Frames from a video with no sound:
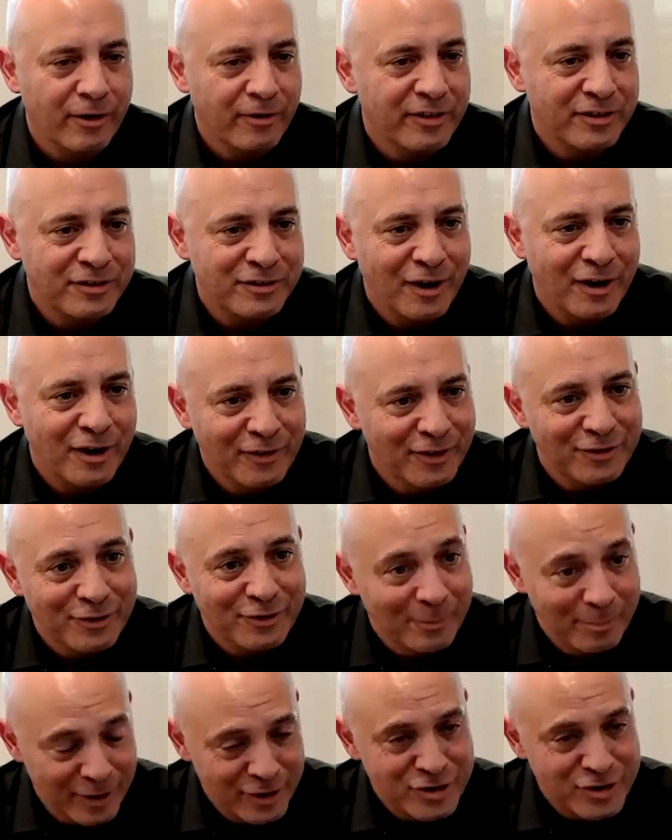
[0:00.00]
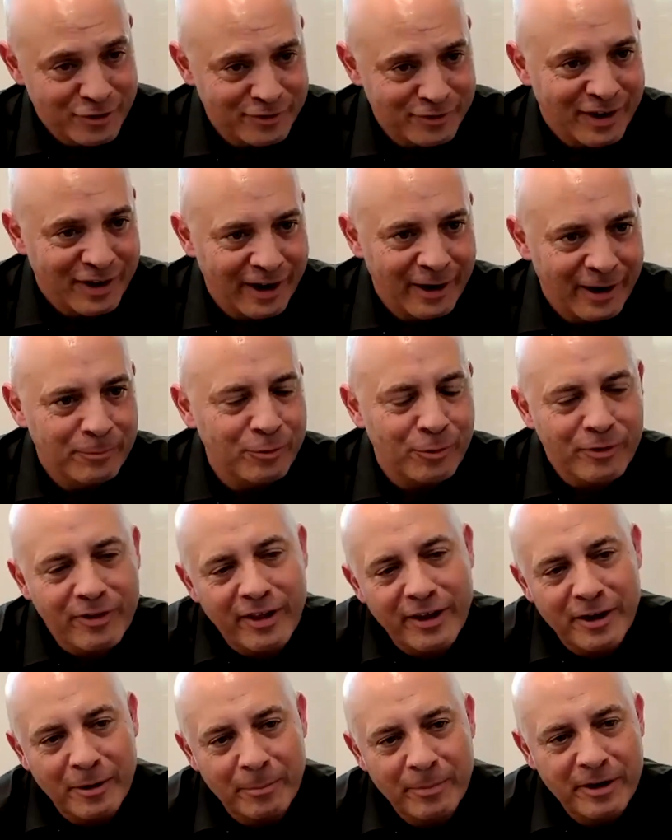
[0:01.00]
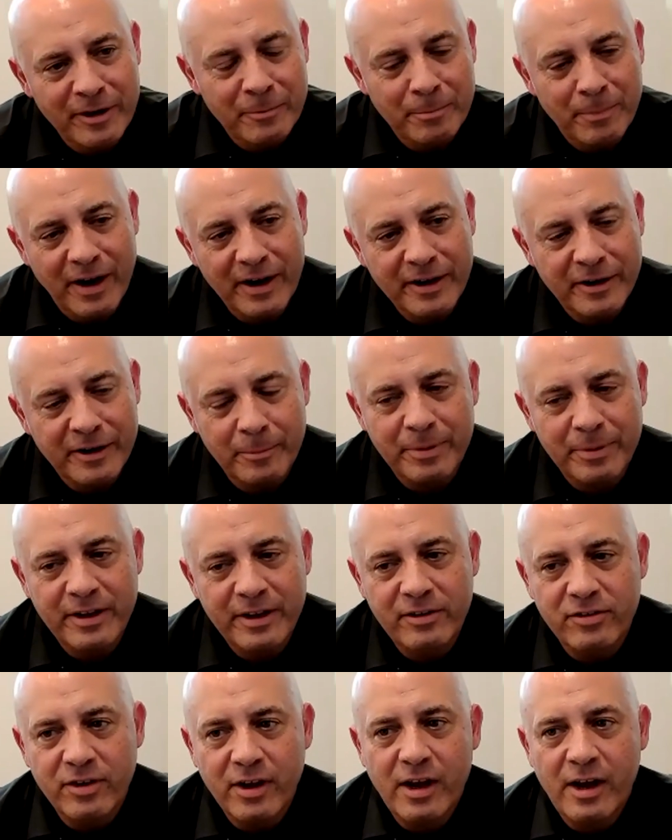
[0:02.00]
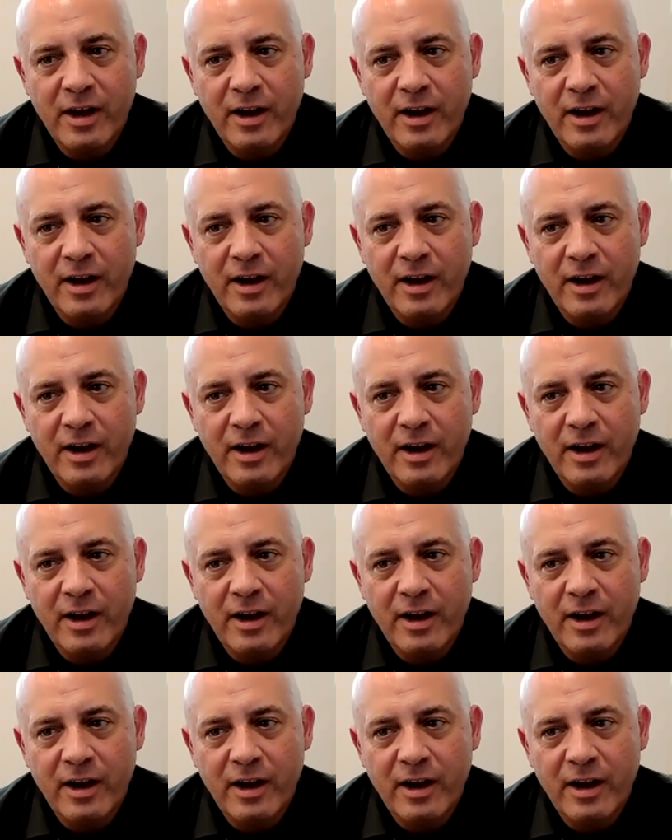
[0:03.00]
that's done this a bunch of times where they come in and buy companies,